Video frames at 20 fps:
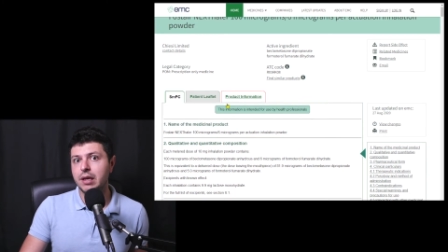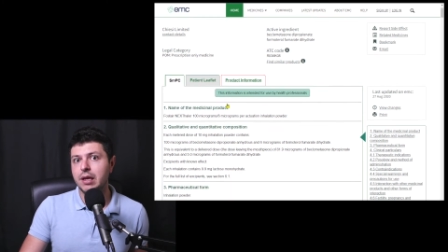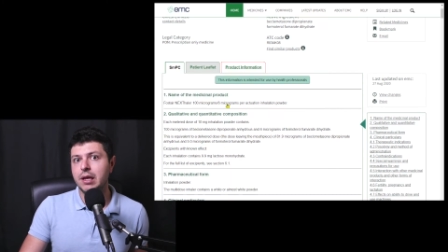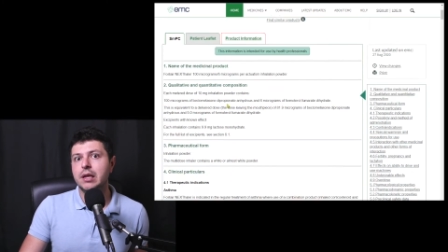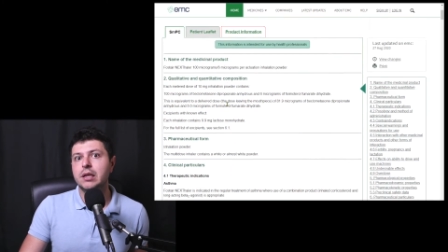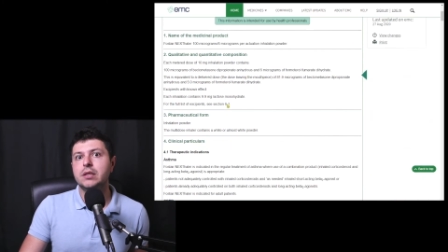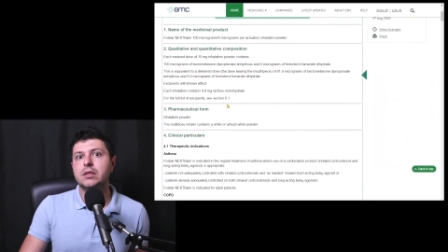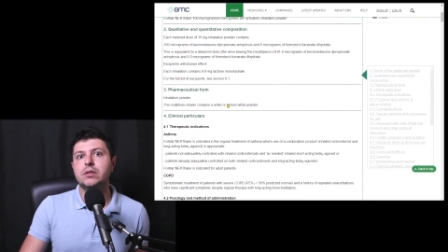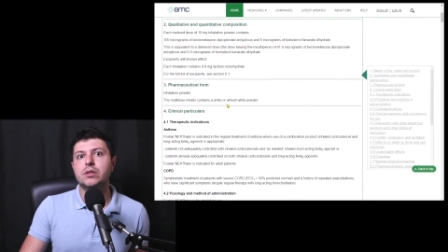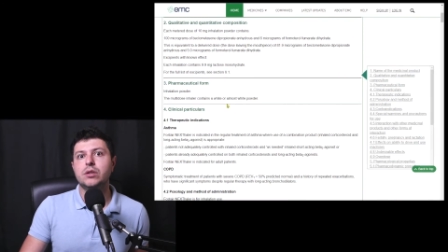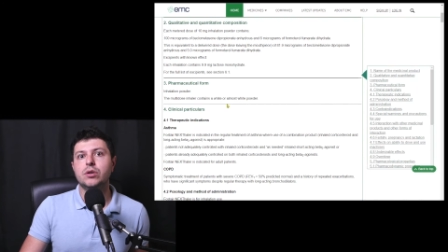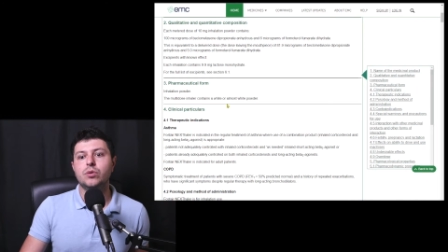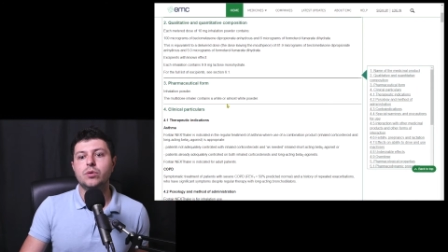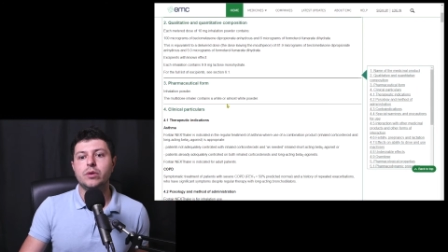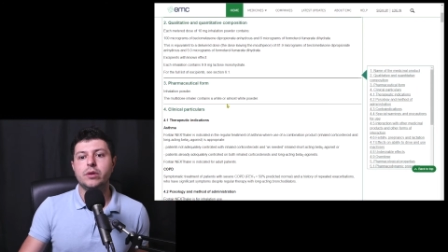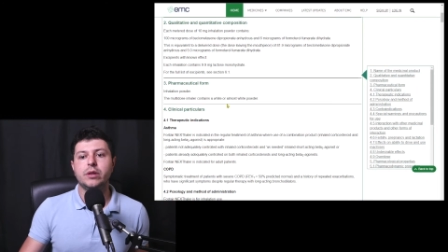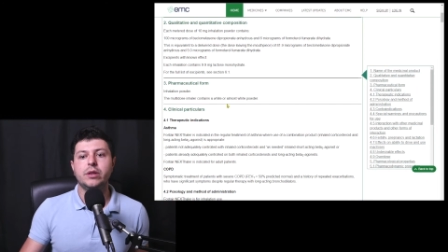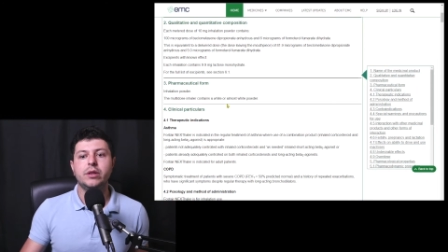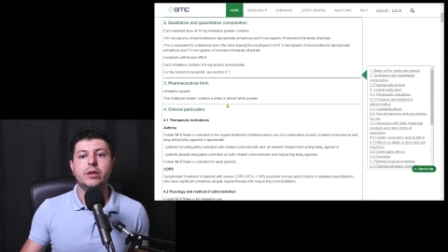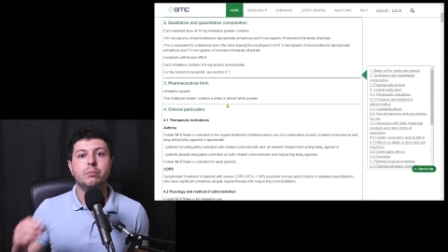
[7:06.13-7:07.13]
So
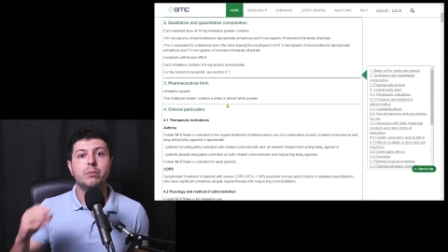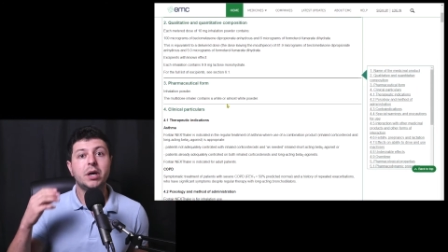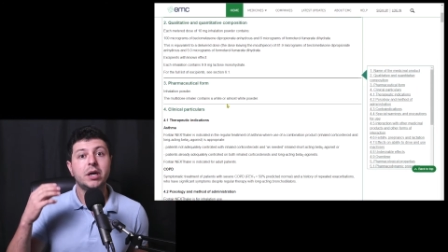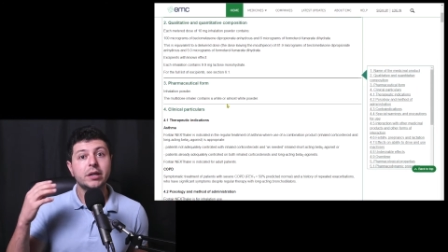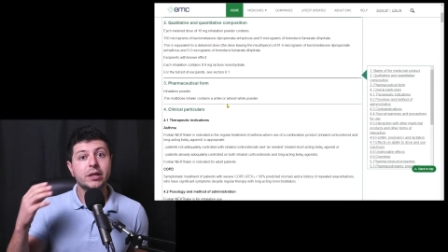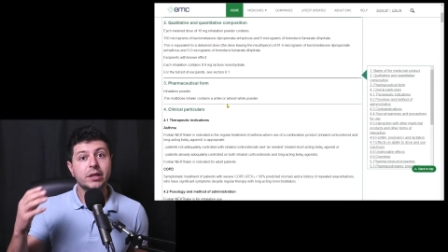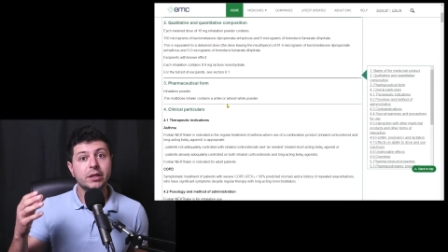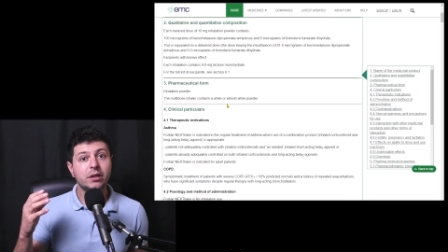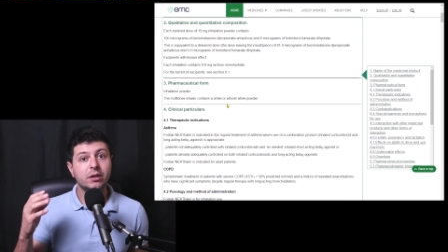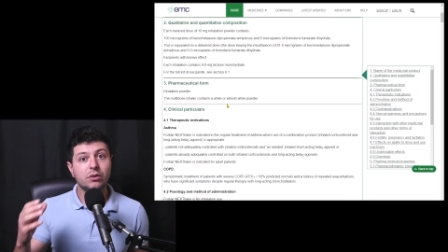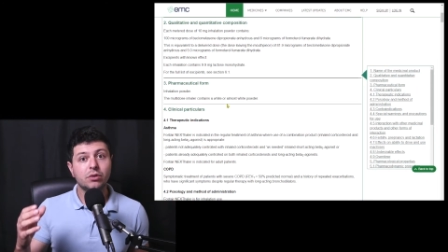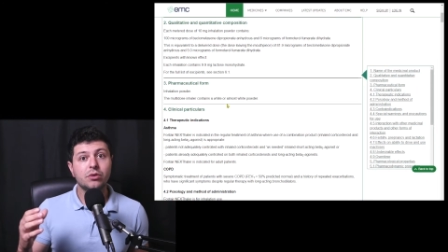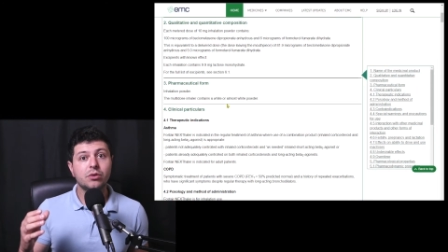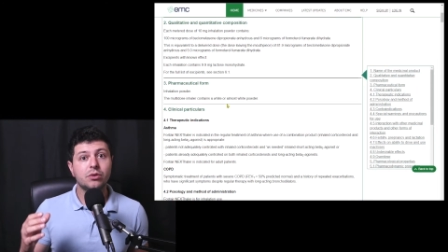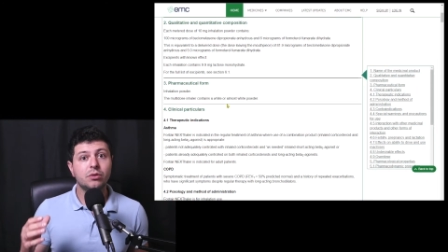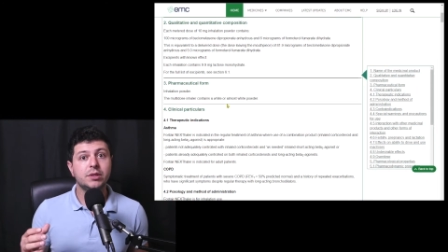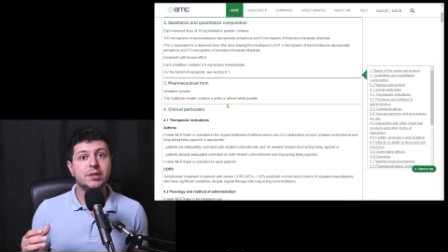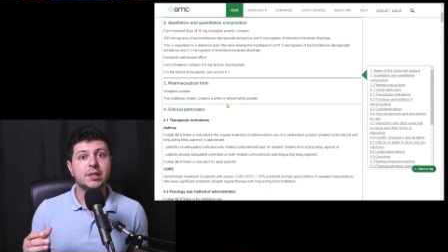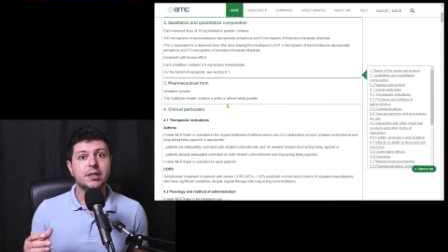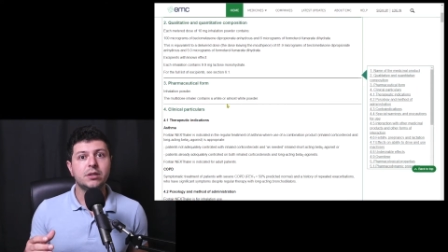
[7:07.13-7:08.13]
the marketing
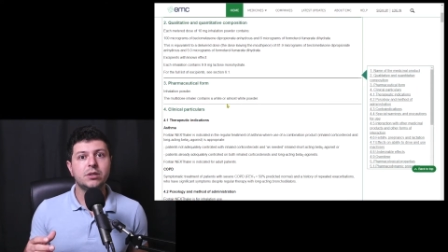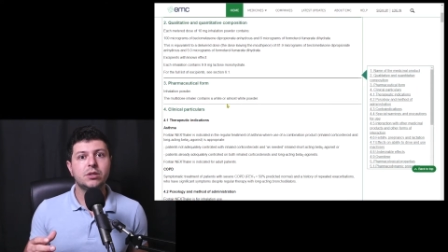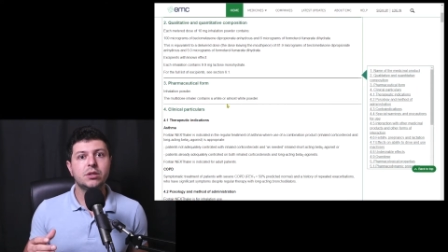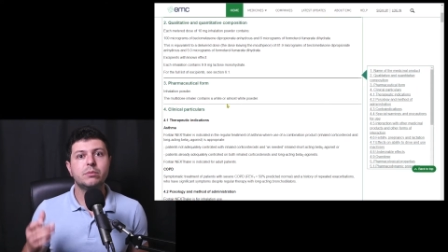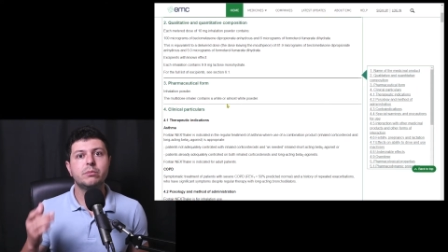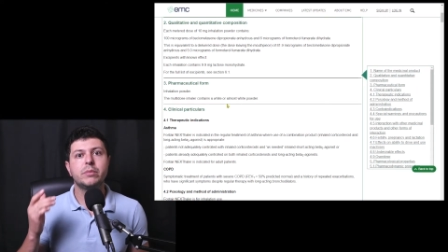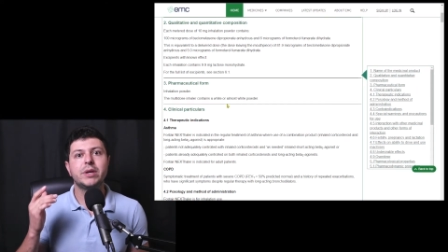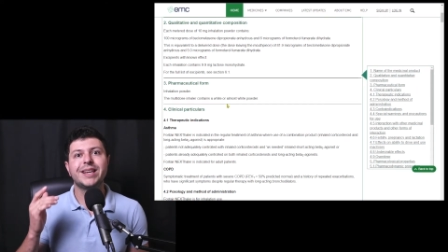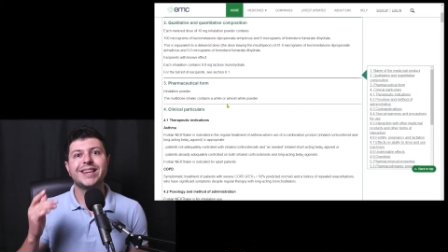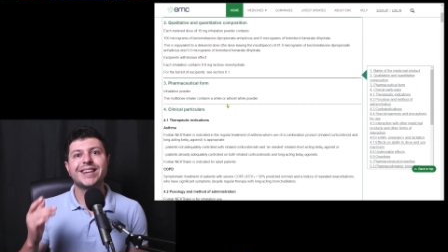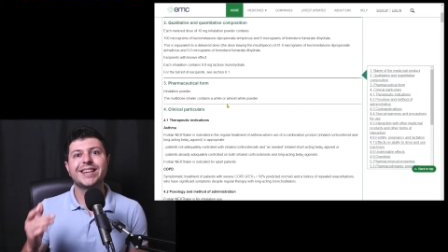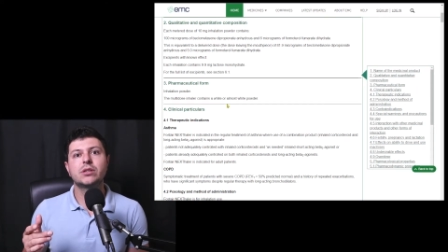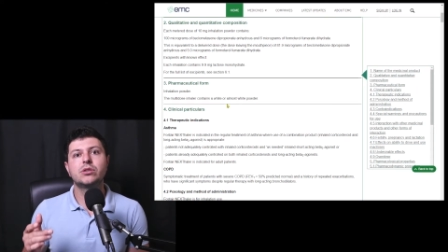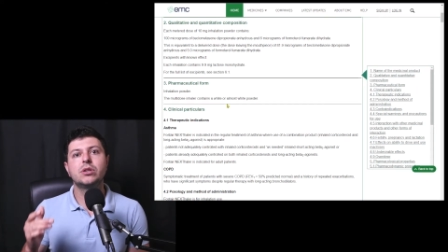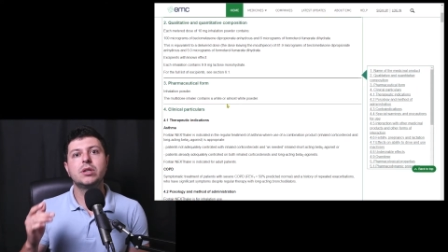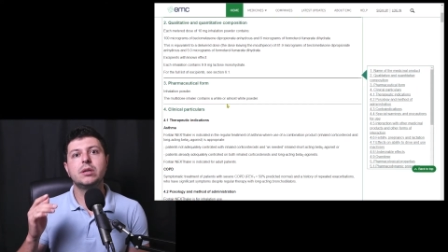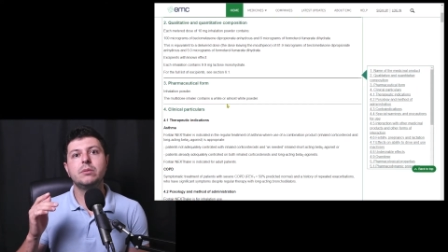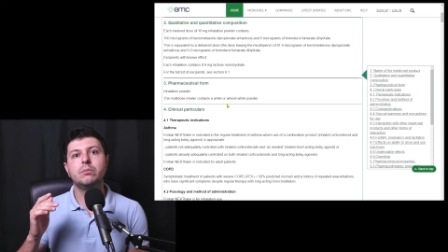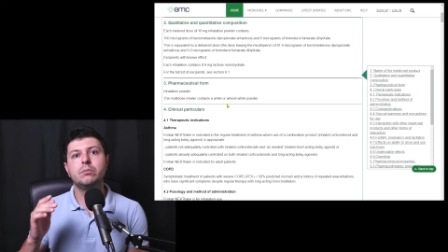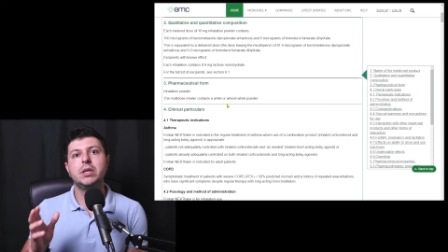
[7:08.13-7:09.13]
authorization may actually
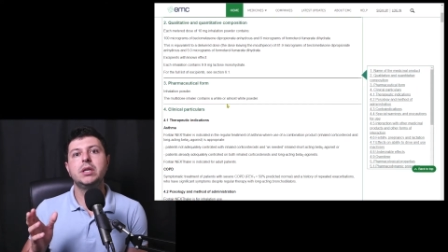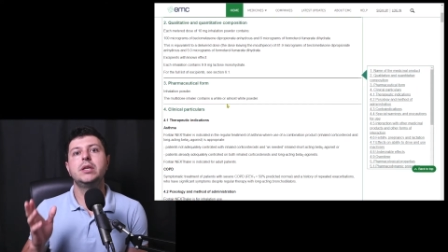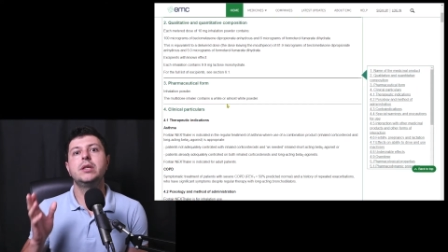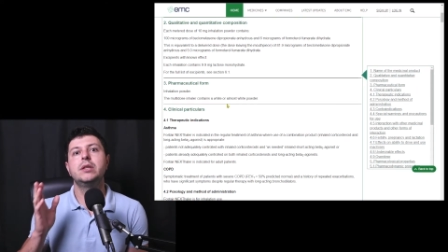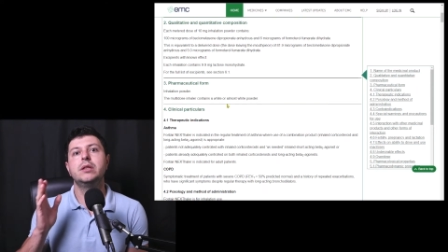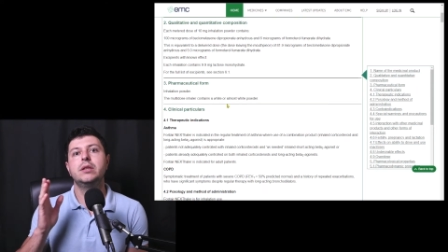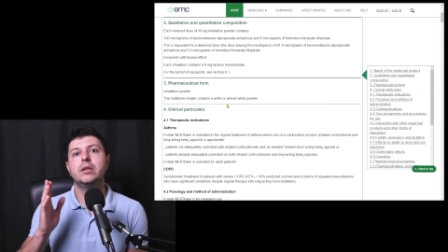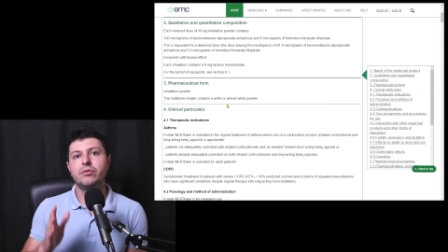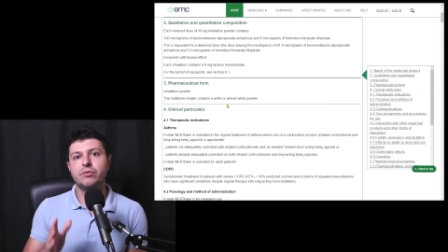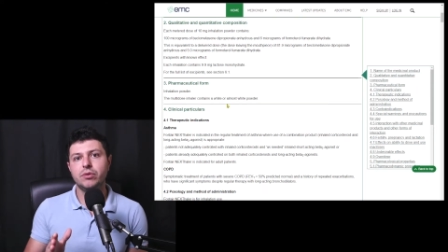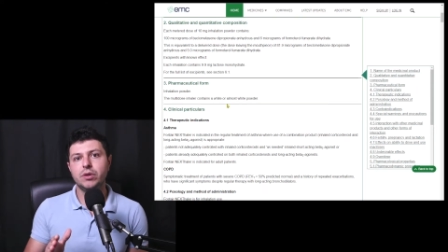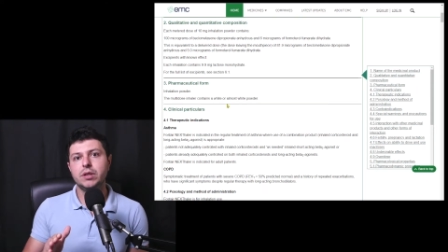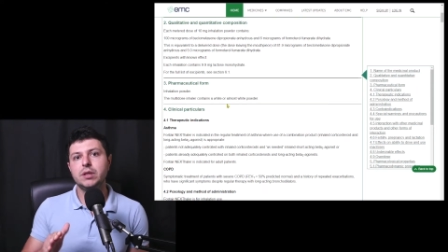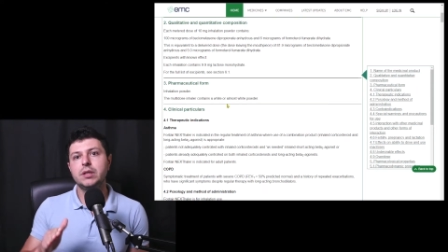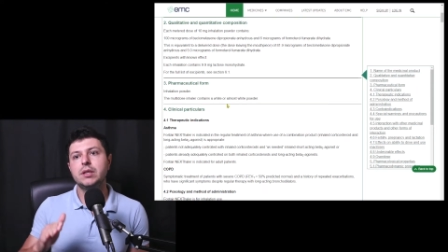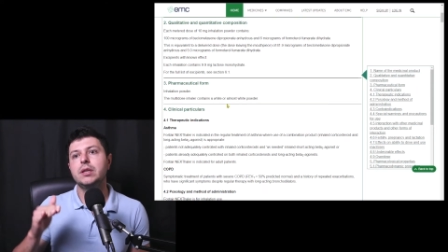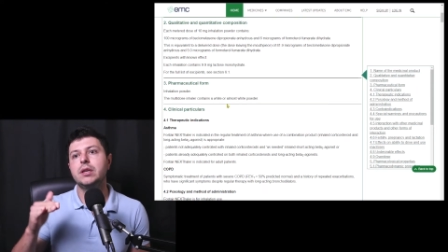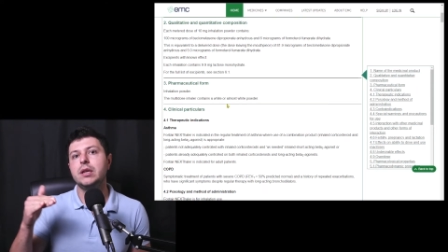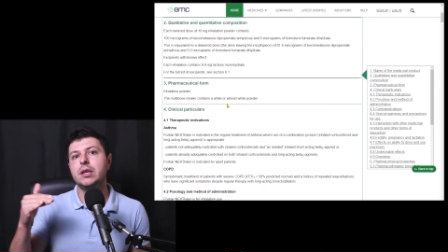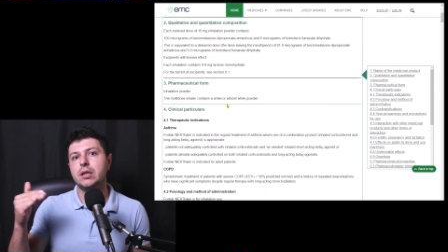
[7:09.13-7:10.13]
be different
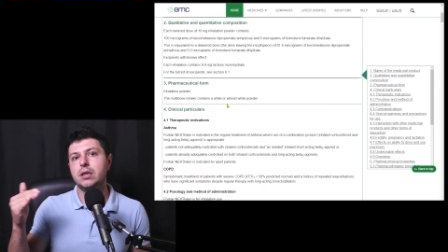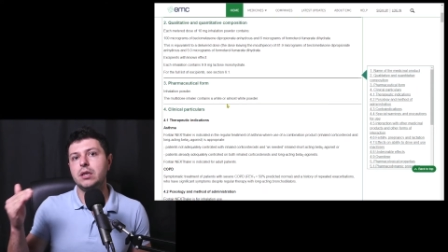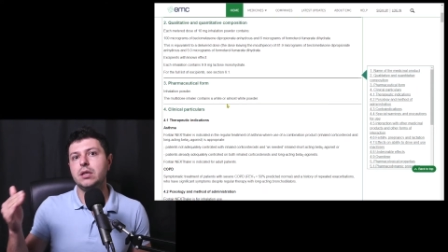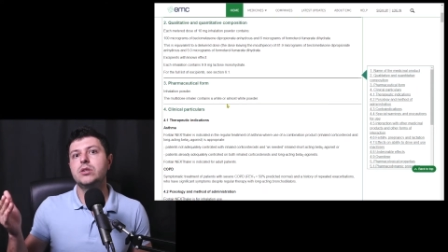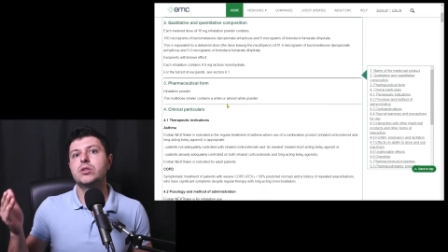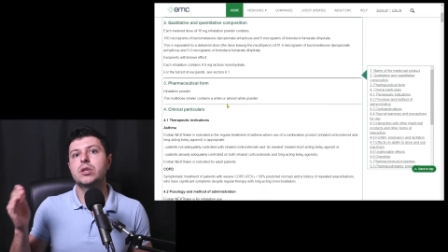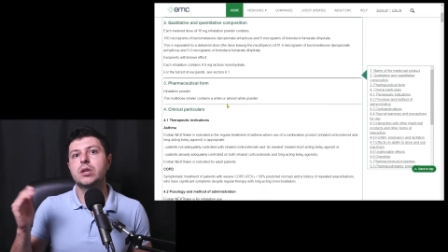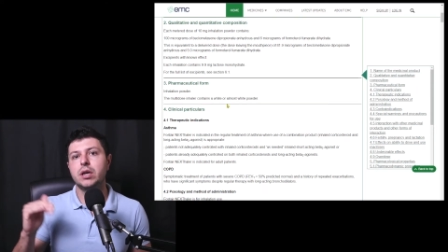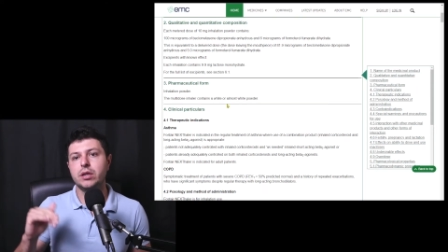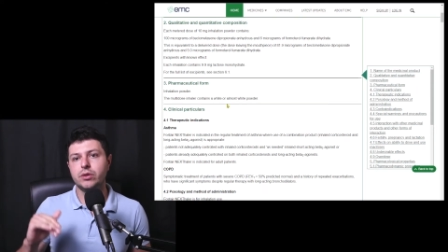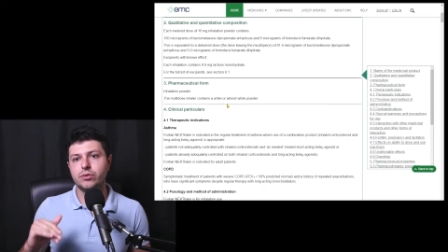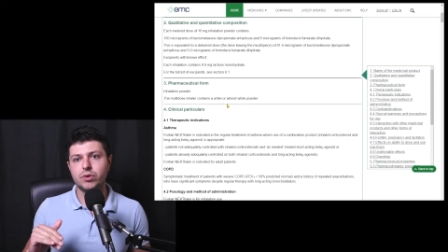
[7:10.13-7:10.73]
in each country.